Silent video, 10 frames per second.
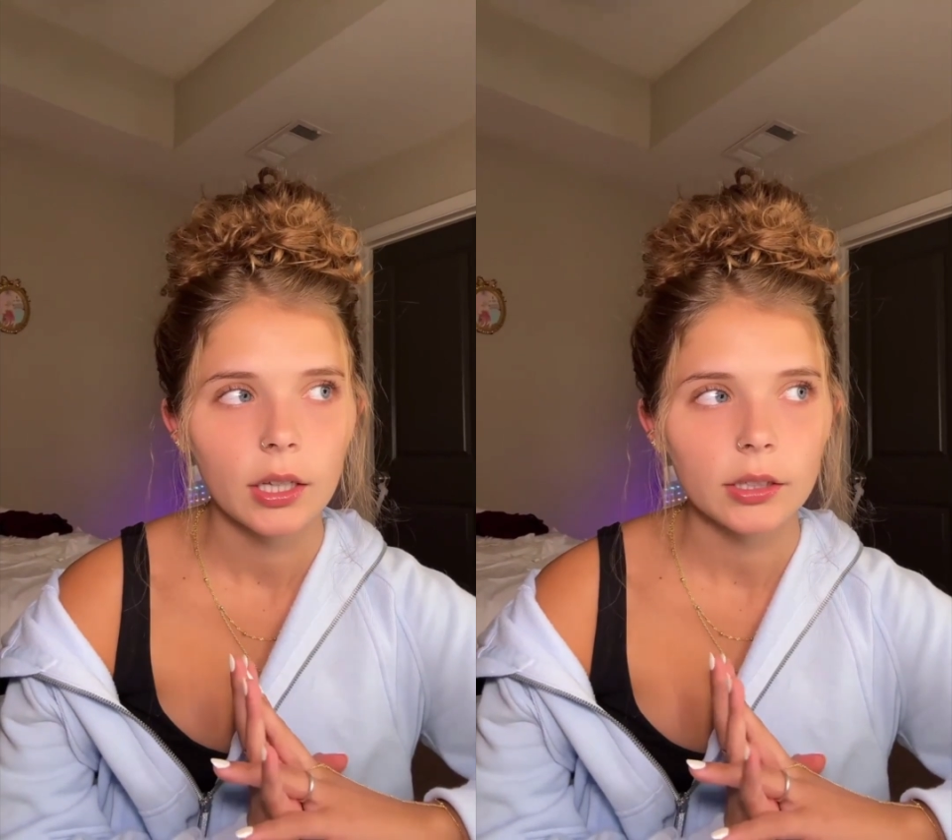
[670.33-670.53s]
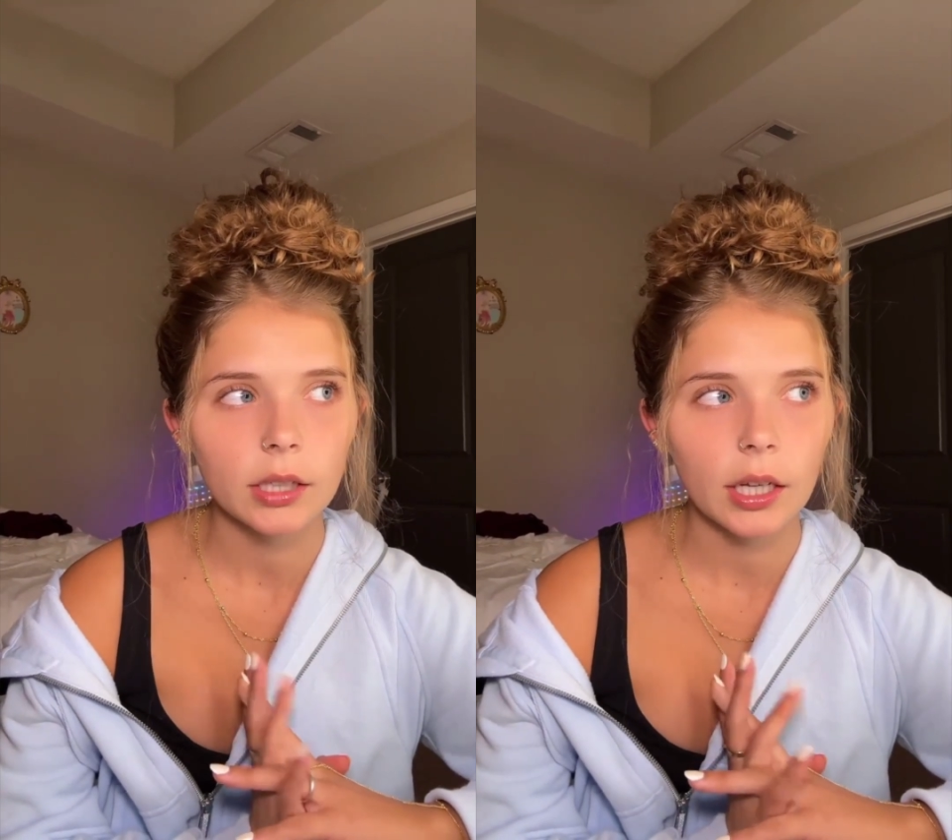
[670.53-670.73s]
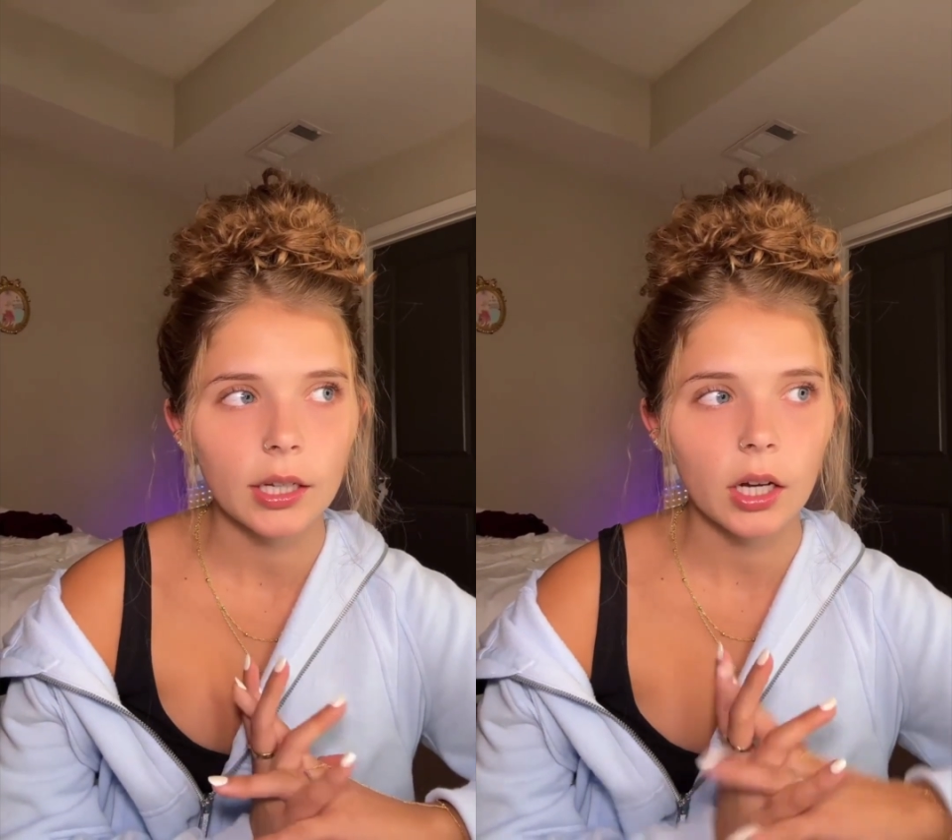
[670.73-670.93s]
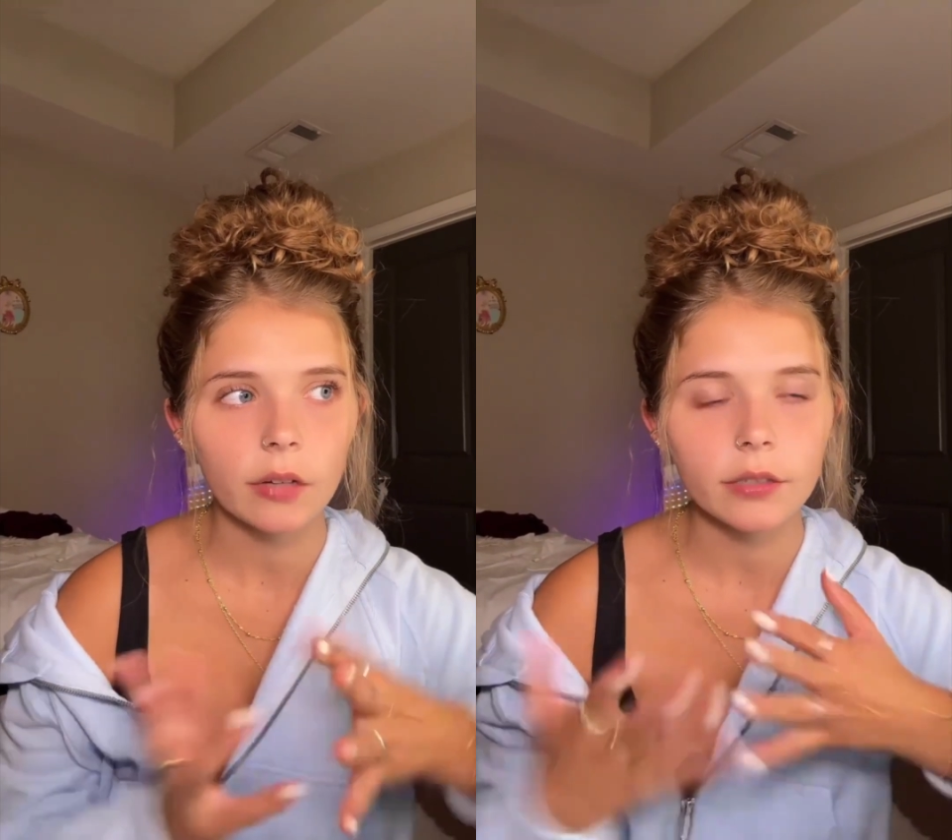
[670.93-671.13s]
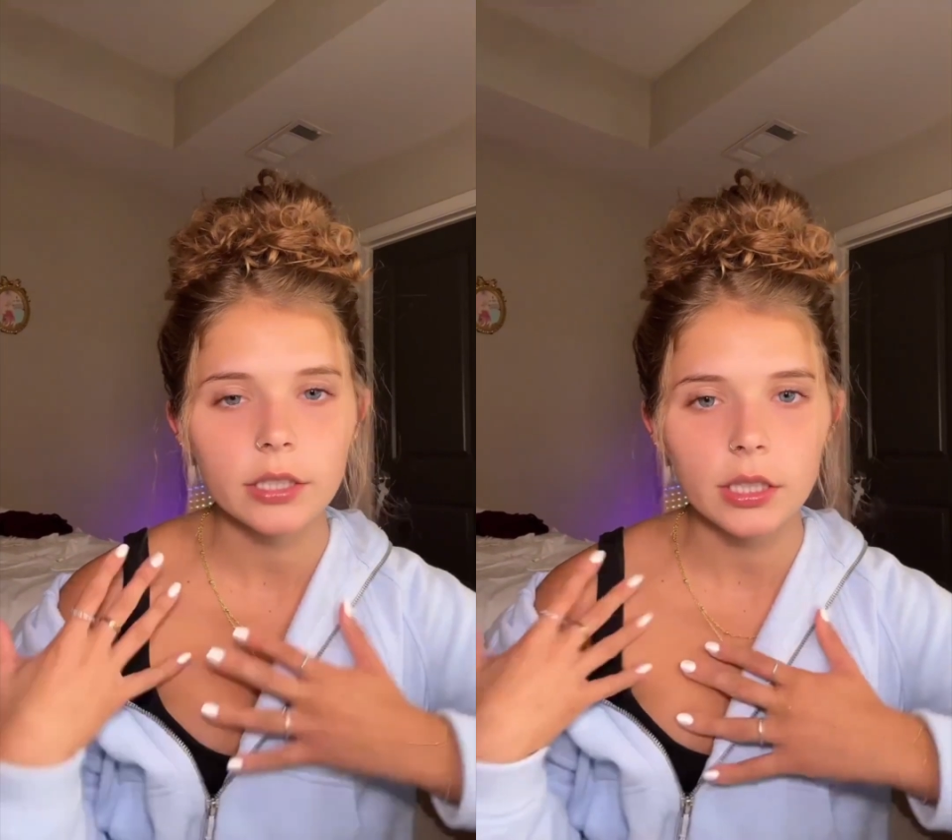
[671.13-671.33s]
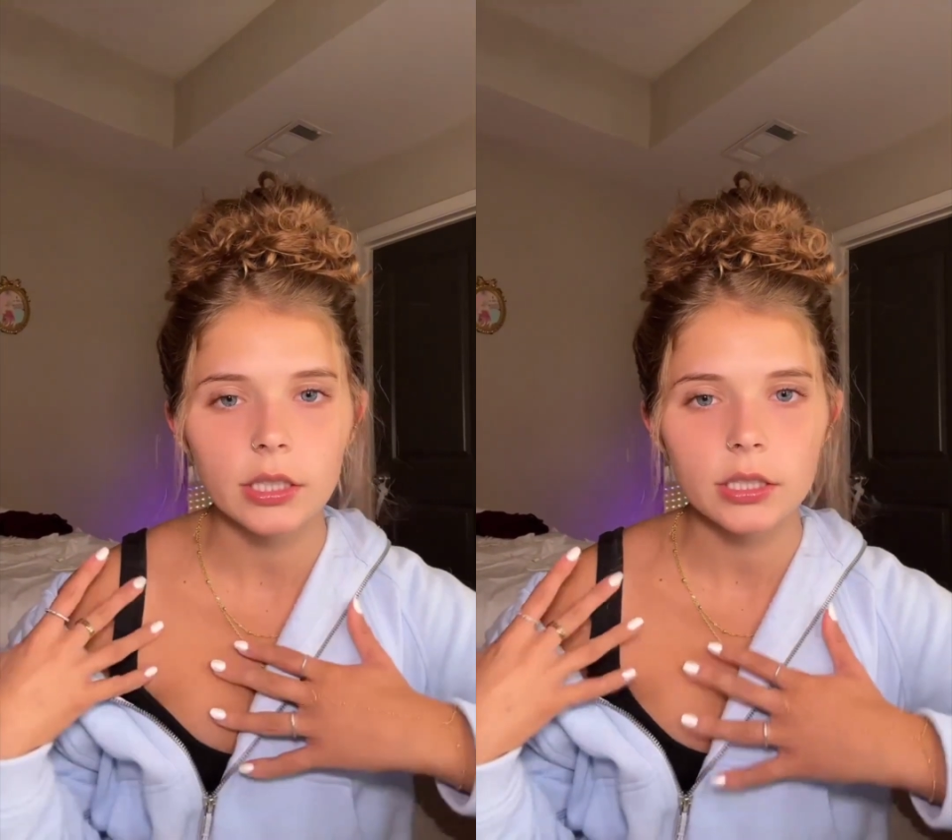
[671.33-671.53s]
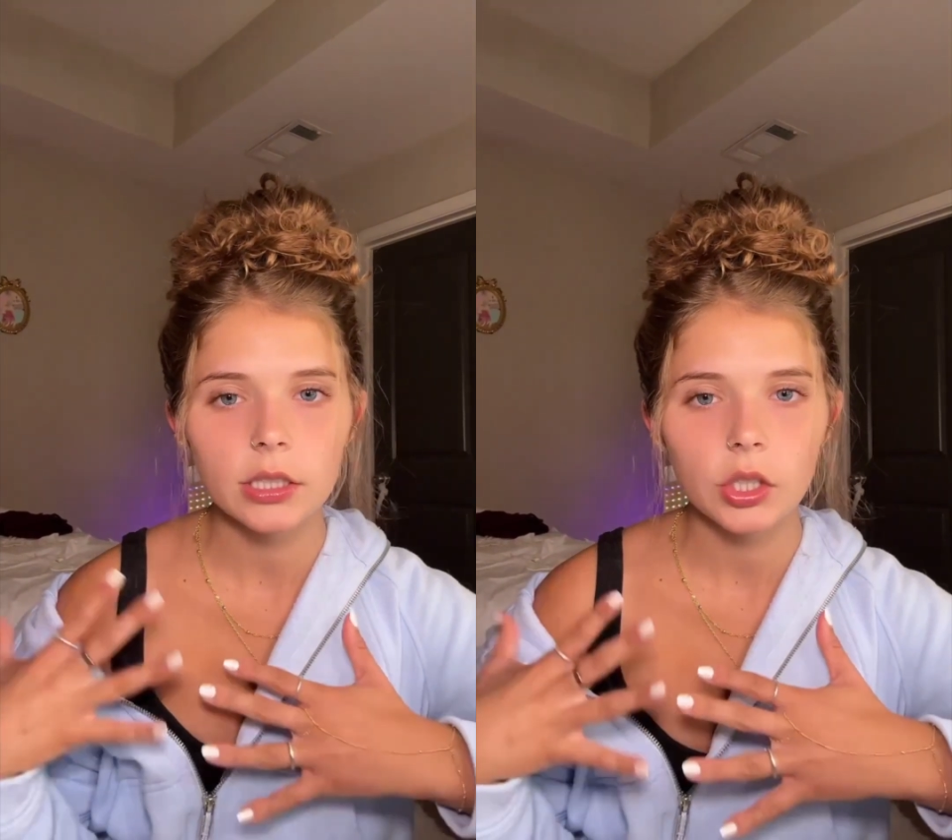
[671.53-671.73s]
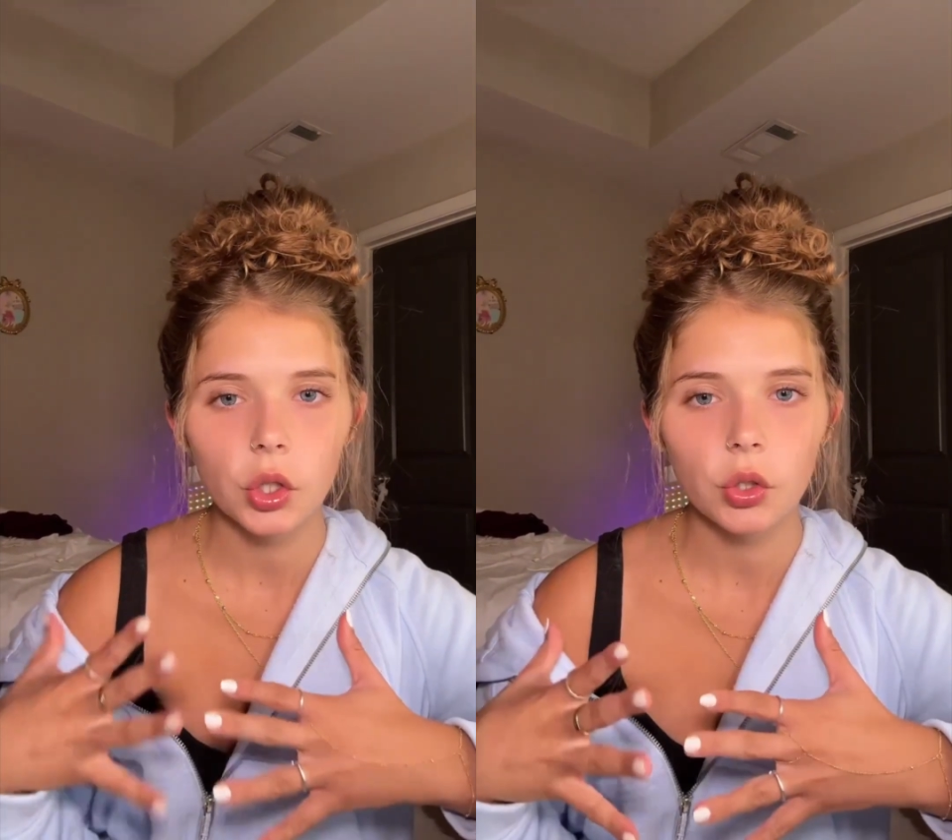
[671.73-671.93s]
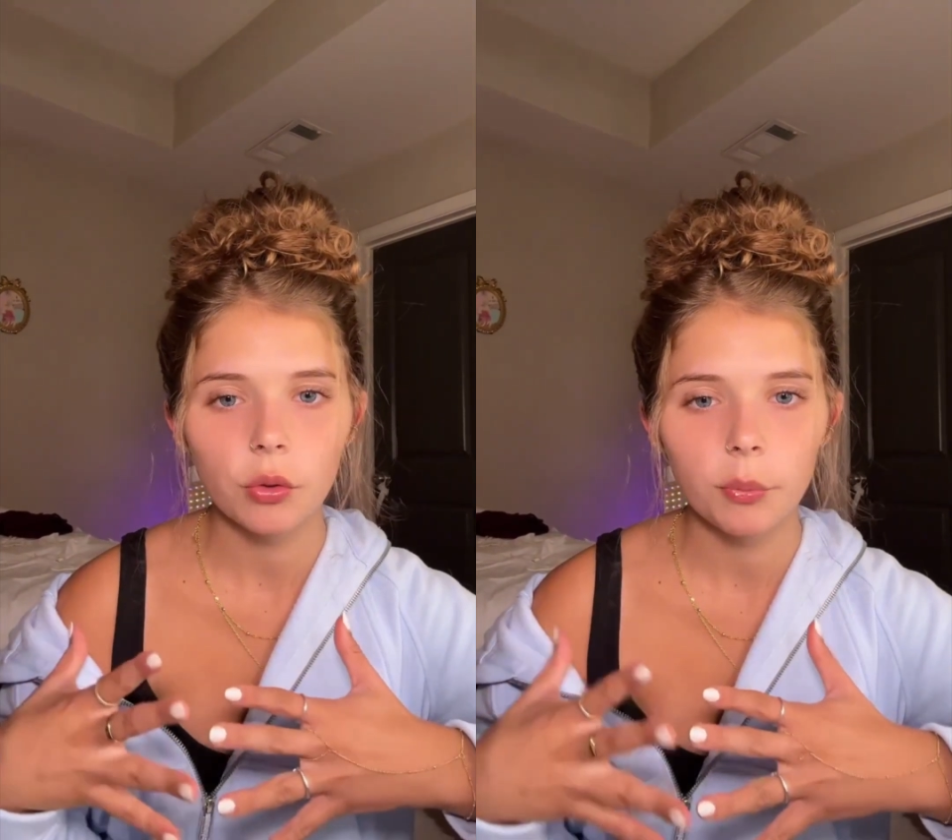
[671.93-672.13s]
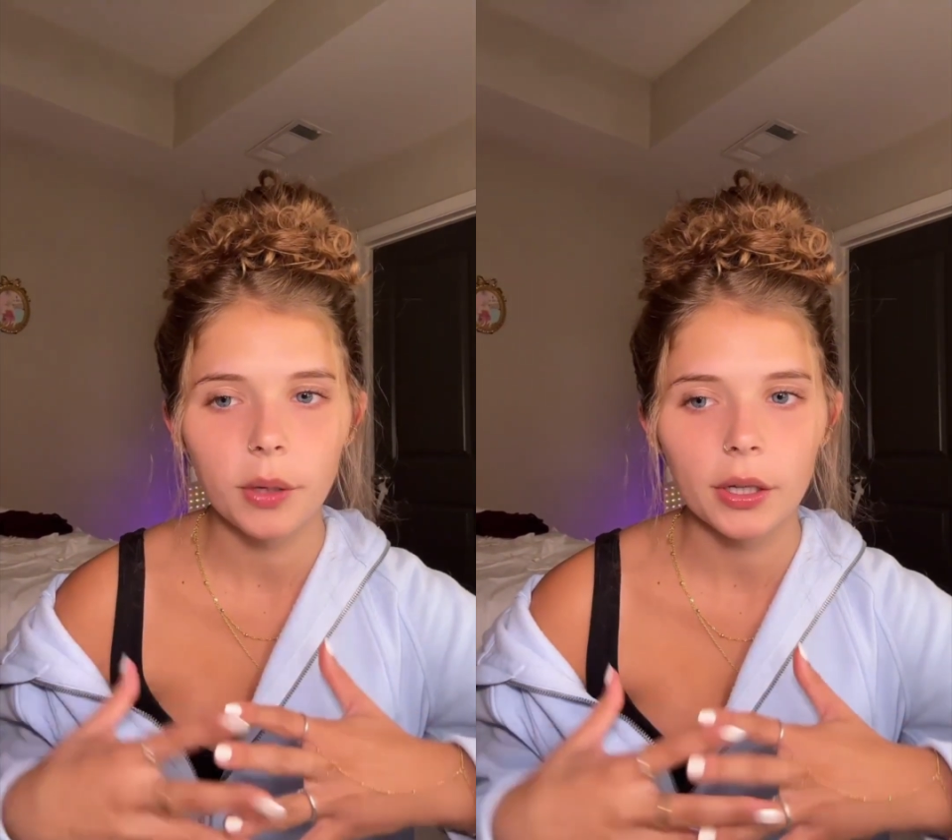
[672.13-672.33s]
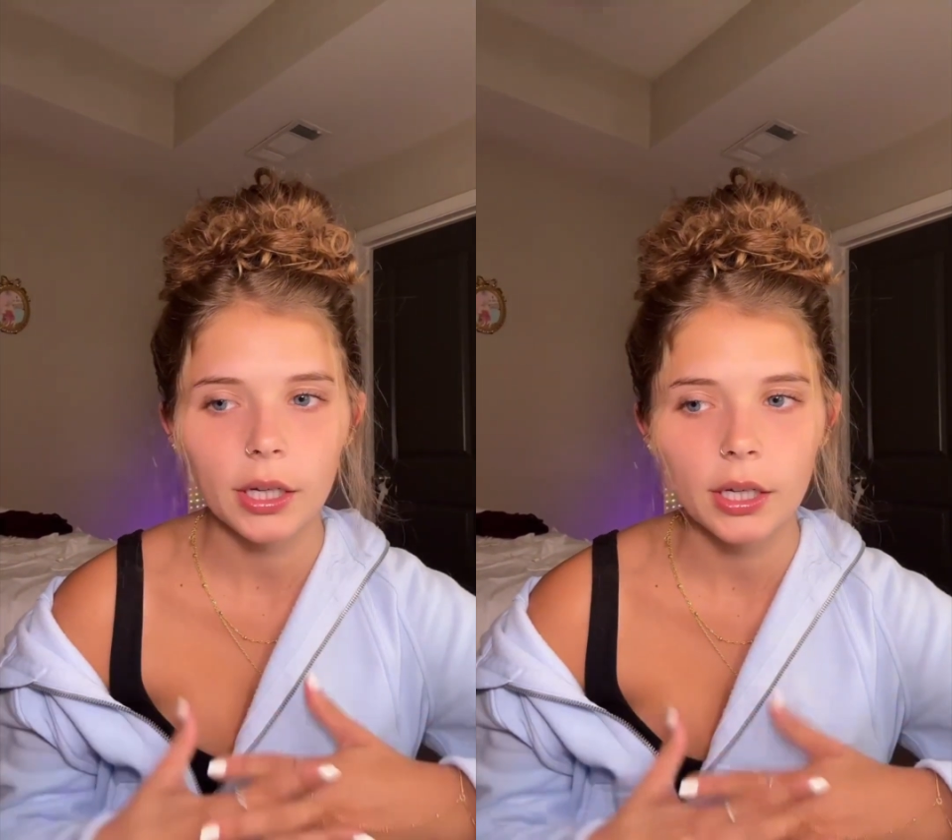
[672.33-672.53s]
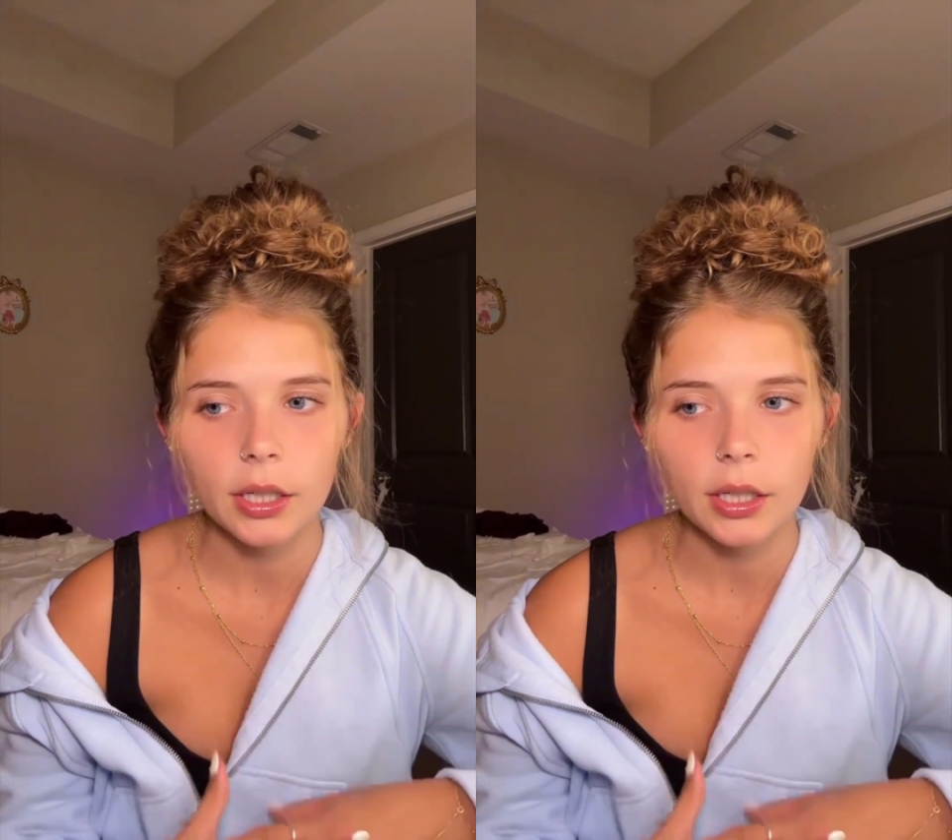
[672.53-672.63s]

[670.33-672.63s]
but I was of the pute